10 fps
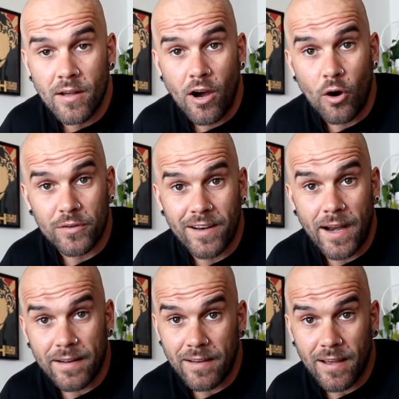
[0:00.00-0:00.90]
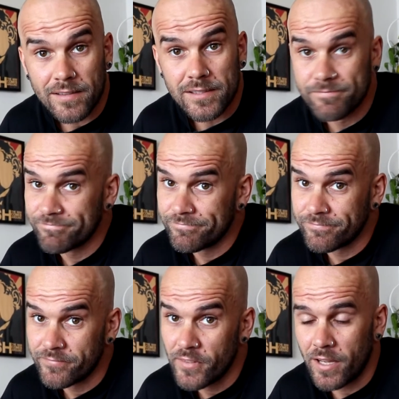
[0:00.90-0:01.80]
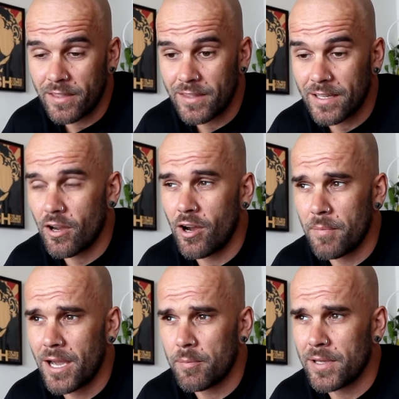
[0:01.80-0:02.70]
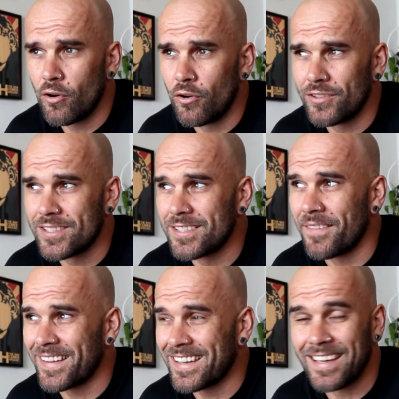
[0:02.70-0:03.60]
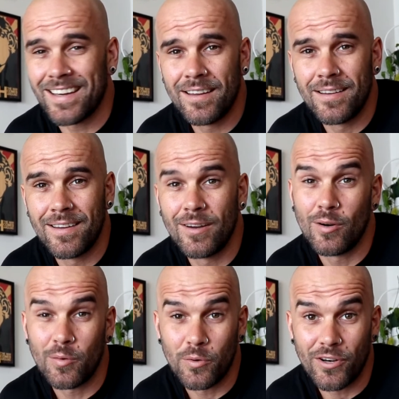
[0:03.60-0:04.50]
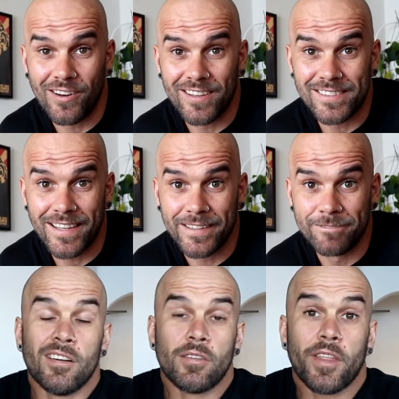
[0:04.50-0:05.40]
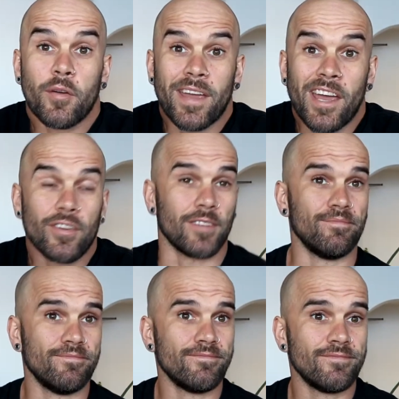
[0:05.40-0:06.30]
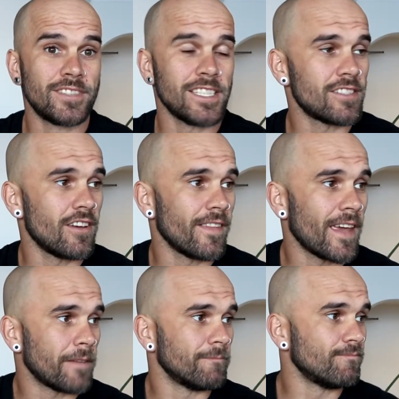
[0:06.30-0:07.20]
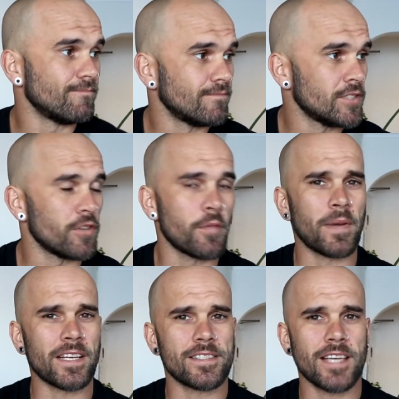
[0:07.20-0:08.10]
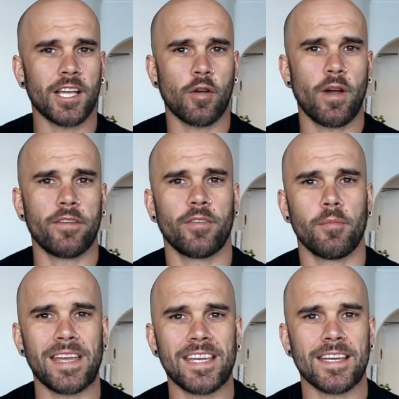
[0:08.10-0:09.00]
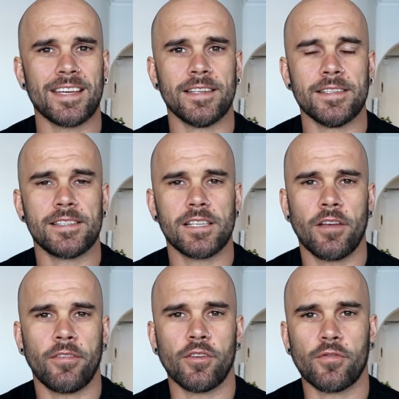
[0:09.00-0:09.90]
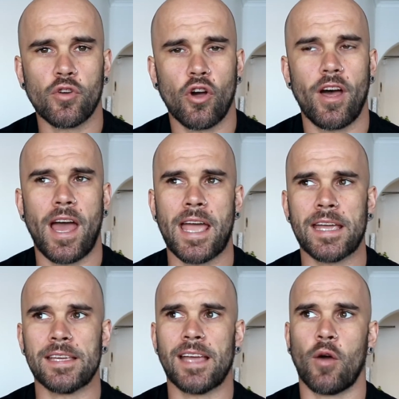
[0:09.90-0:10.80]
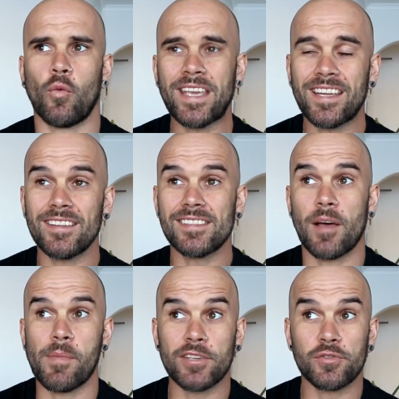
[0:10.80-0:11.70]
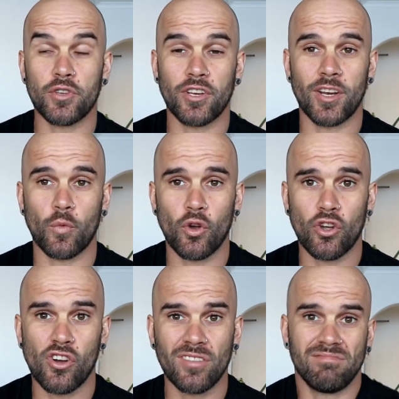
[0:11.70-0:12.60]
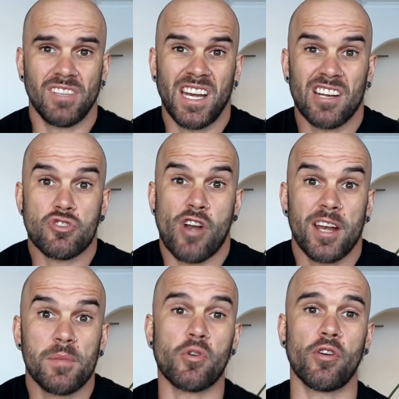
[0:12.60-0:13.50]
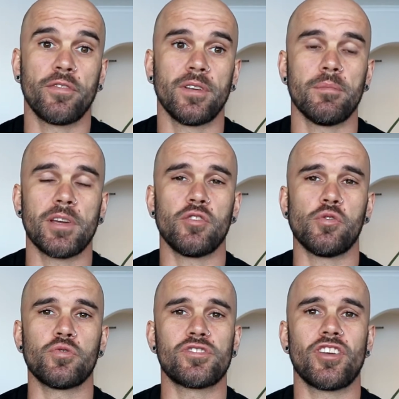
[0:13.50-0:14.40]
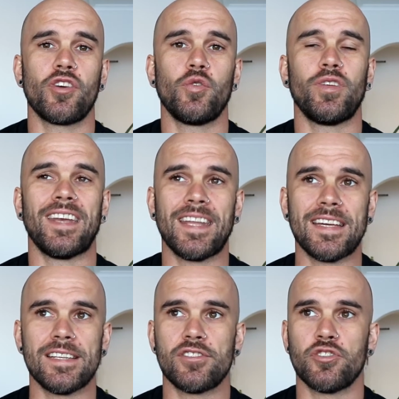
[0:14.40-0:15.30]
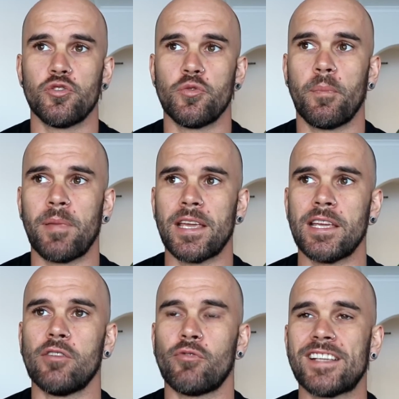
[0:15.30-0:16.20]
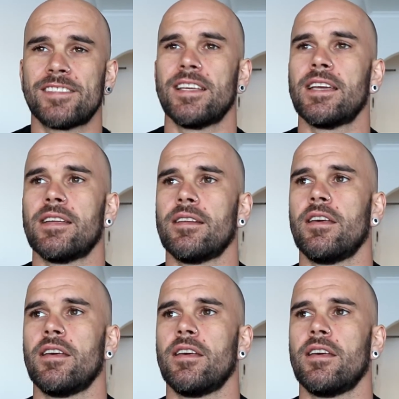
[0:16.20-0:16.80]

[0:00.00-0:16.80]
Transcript: Alternating days. I think I may be onto something here. What did I say? Well, there we have it, just like that. Look, the biggest takeaway for me is if you've got a weakness, a muscle you need to work on, you need to train it more often, but you also need to be resting it.